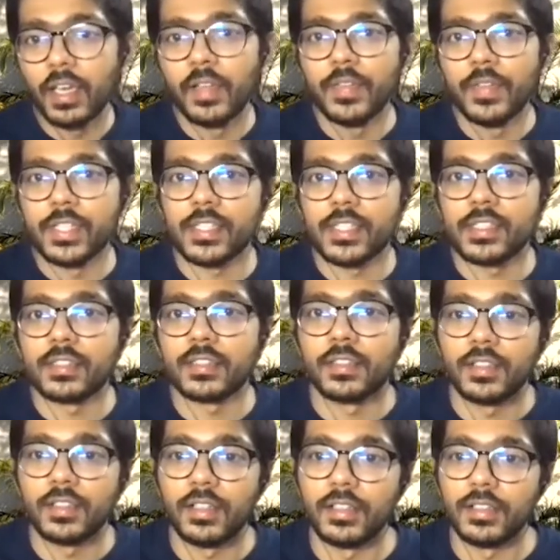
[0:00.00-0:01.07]
This is
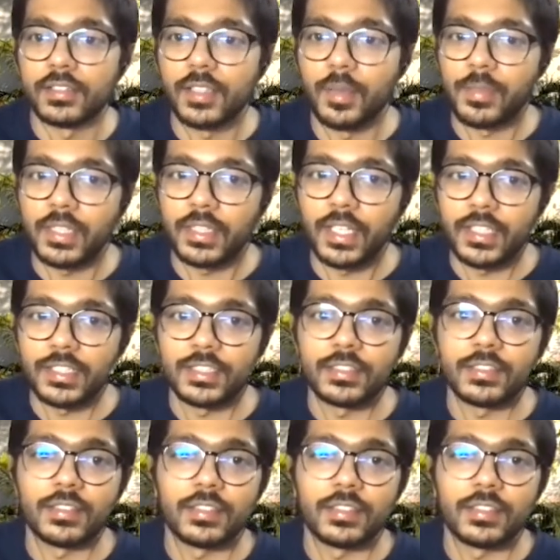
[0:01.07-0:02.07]
something that has